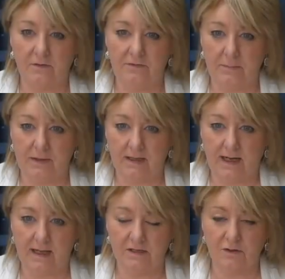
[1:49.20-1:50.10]
of flipping the
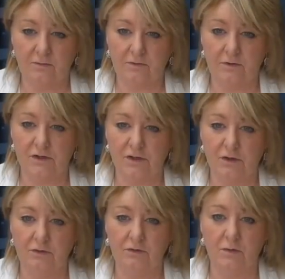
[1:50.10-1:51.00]
classroom for a
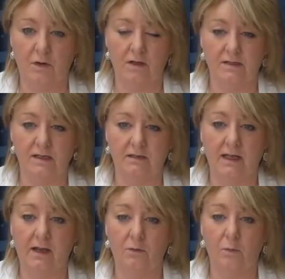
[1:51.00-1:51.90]
student was that
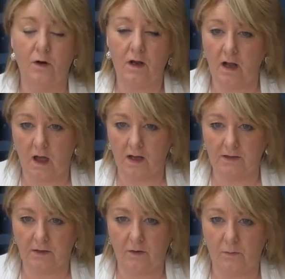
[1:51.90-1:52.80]
they could work along
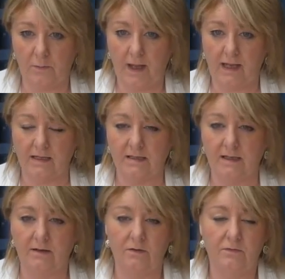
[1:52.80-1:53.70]
at their own pace.
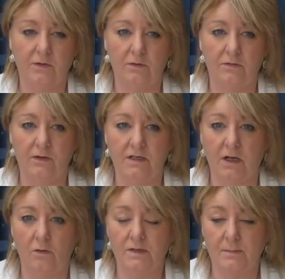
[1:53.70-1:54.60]
They could view the
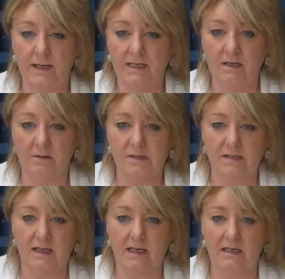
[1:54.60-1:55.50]
video as many times
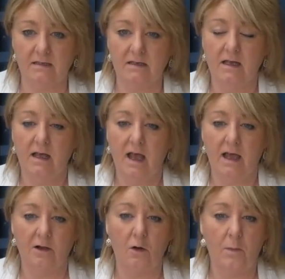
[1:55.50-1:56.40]
as they needed
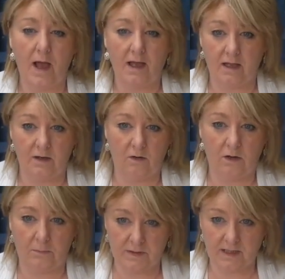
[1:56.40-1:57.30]
and go back and look
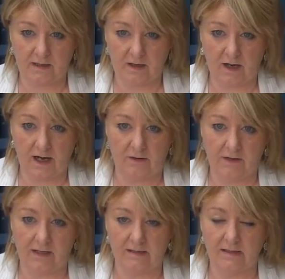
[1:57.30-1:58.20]
at particular
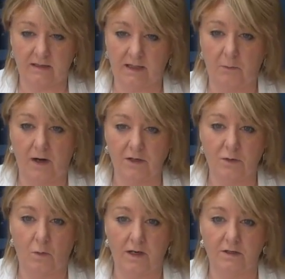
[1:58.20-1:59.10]
areas that they
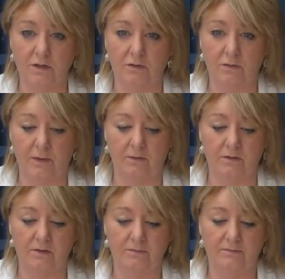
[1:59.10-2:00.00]
weren't quite sure about.
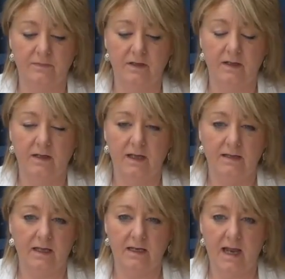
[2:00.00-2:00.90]

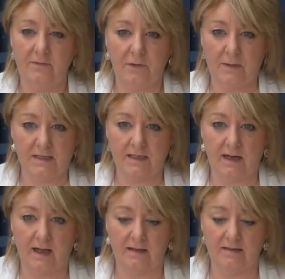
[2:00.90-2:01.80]
They never missed a
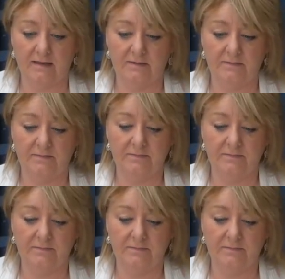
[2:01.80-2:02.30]
class,